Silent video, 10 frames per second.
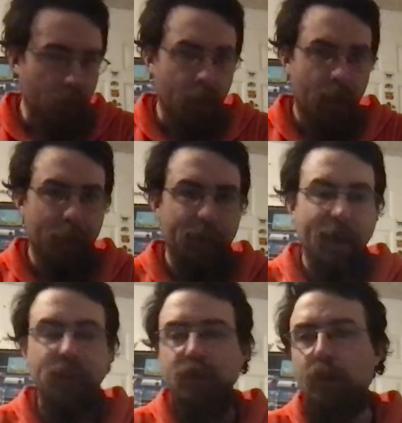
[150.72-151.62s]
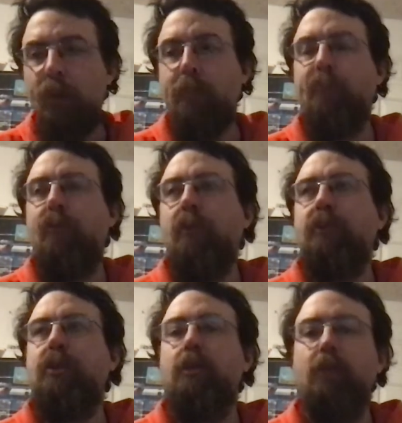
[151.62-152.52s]
I mean, I don't know what the performance is
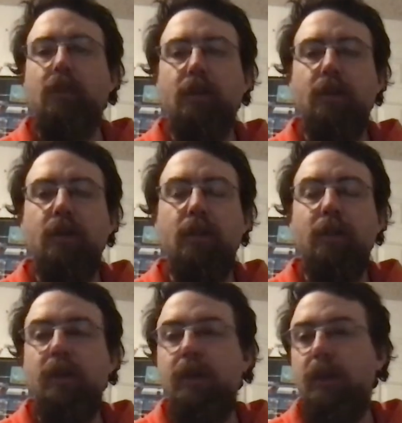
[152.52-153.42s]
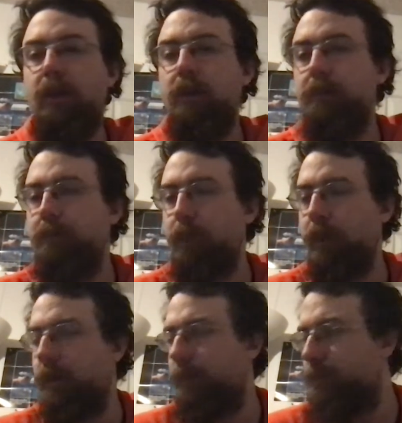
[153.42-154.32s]
going to be like. I mean, but